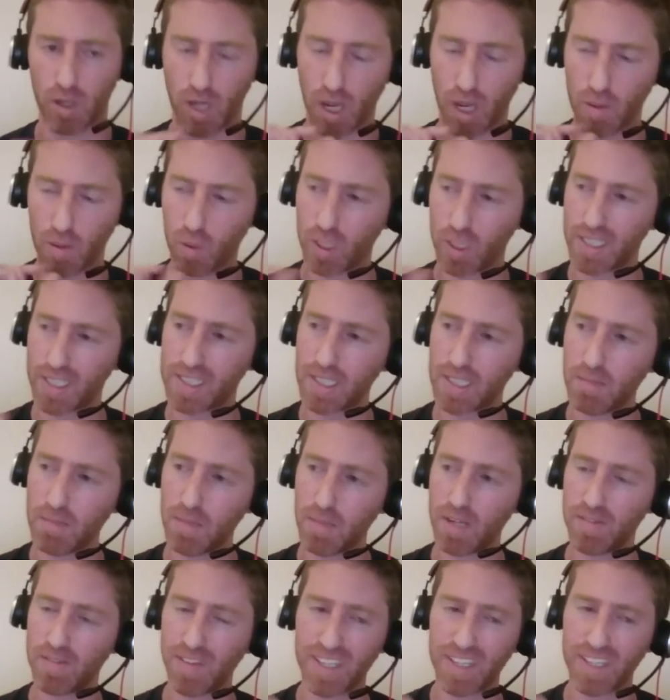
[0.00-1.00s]
I want to
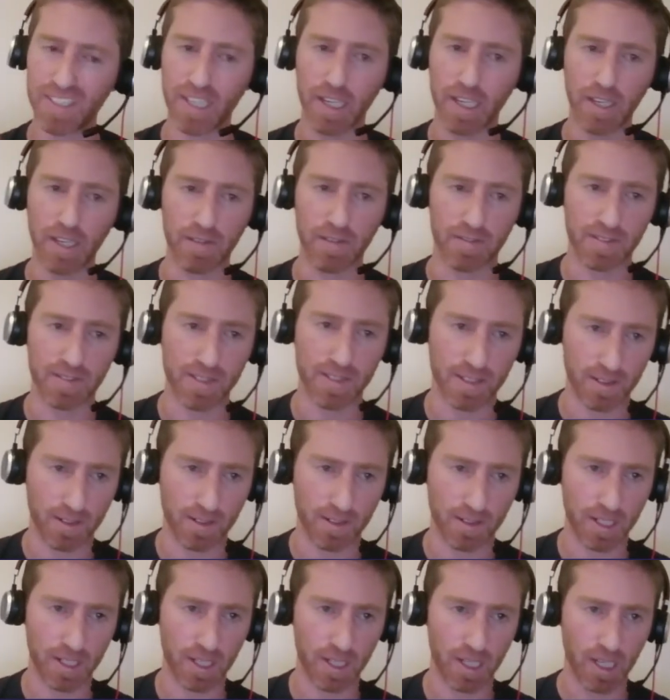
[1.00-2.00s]
simplify the ifs.
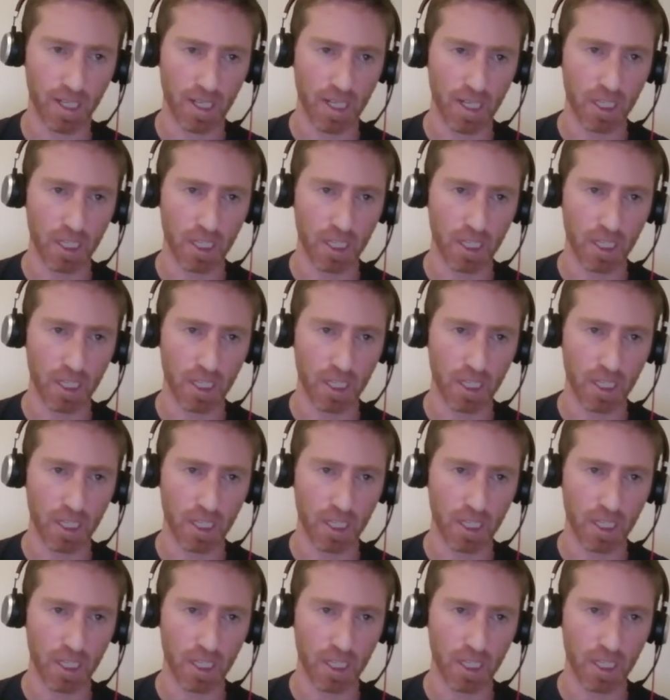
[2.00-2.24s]
Okay,